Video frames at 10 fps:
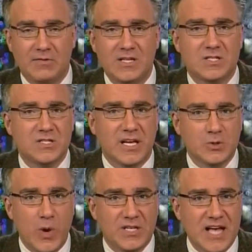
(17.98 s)
at least
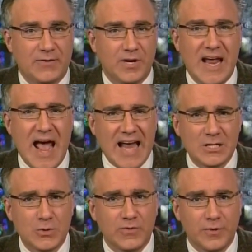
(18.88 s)
6 weeks after he
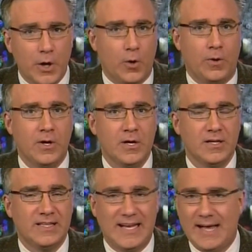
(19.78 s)
had to have known
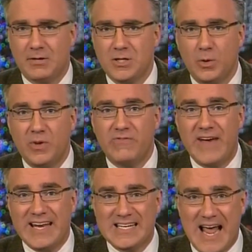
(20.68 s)
that the analogy would be
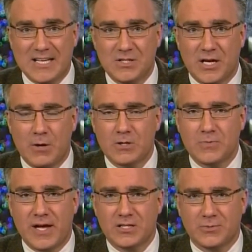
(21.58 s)
fantastic,
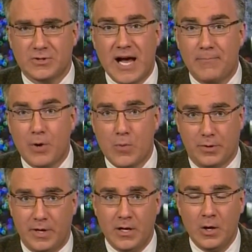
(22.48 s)
irresponsible
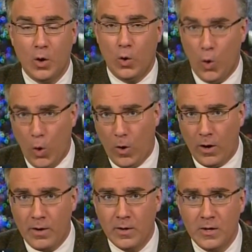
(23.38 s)
hyperbole,
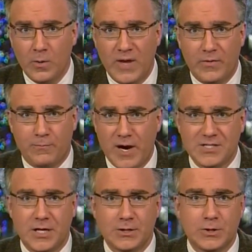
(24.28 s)
or we have a
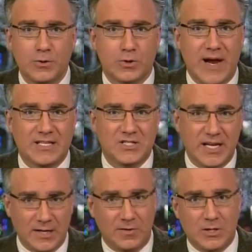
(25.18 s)
president too
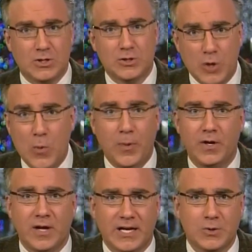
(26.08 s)
transcendently
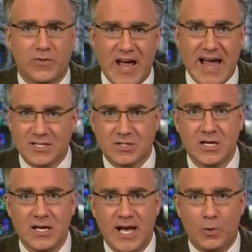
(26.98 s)
stupid not to have
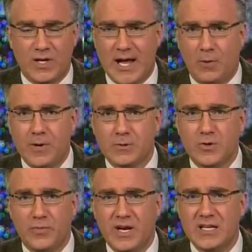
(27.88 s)
asked at what now
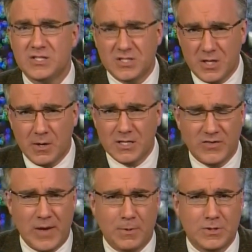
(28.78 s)
appears to have been a
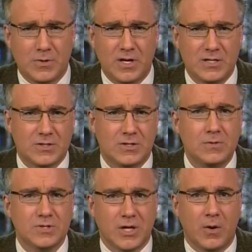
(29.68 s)
series of opportunities to
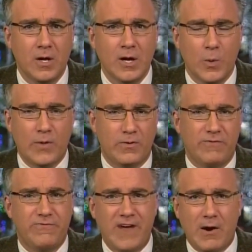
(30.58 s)
do so, whether
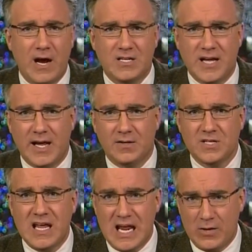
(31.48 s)
the fairy
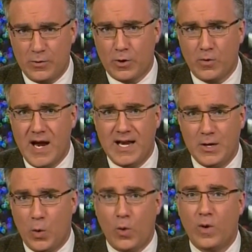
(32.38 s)
tales he either
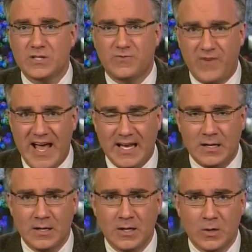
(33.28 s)
created or was
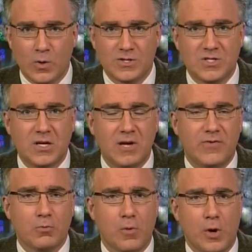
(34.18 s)
fed were still
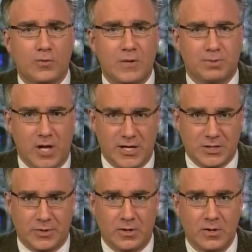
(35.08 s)
even remotely
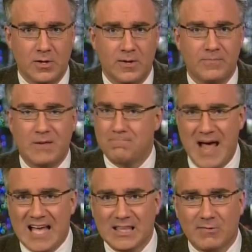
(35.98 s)
plausible. The
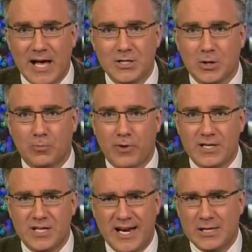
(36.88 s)
pathological
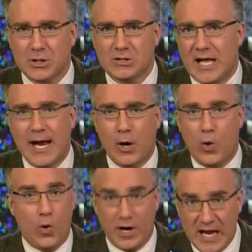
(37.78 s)
presidential
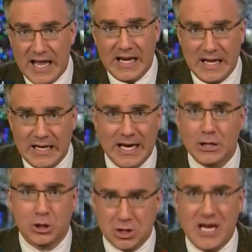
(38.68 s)
liar or an idiot
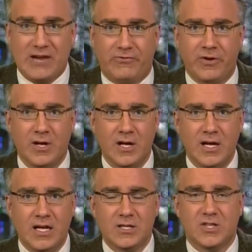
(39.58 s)
in chief.
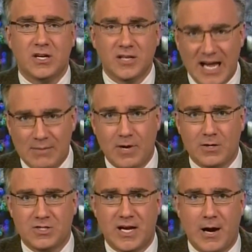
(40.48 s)
It is the
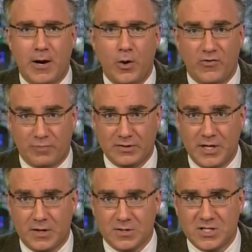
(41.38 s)
nightmare scenario of
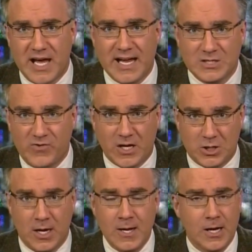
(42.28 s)
political science
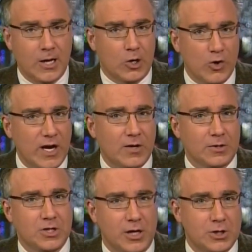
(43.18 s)
fiction, a
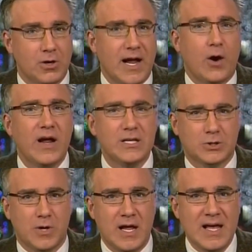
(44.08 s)
critical juncture in our
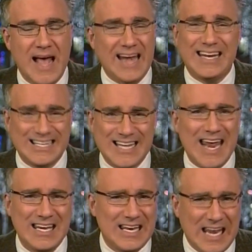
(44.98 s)
history, and
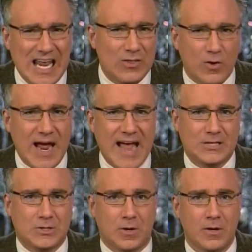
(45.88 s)
contained in either
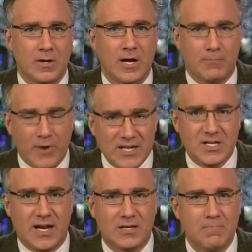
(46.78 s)
answer, a
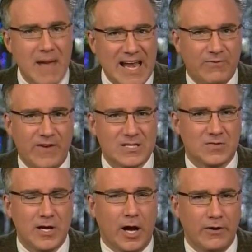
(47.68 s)
president
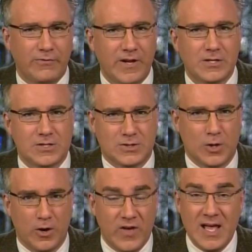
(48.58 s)
manifestly unfit to
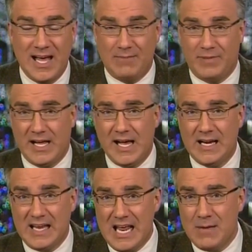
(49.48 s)
serve, and
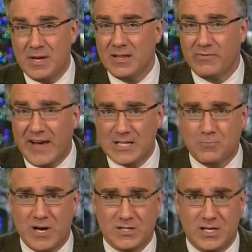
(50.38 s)
behind him in the
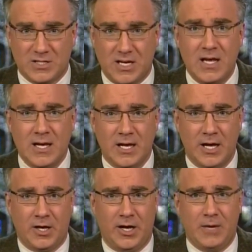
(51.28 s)
vice presidency,
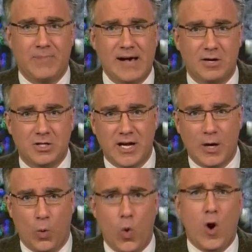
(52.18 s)
an
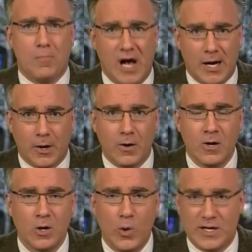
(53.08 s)
unapologetic
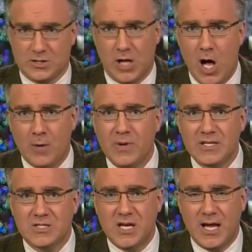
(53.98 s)
warmonger who has long
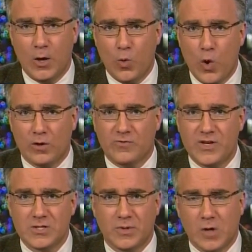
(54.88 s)
been seeing a
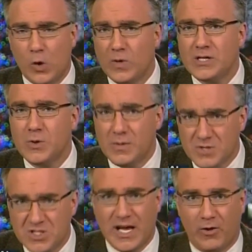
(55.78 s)
world visible only to
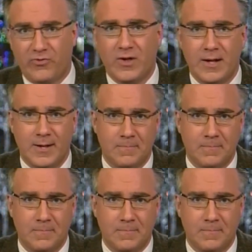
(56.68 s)
himself.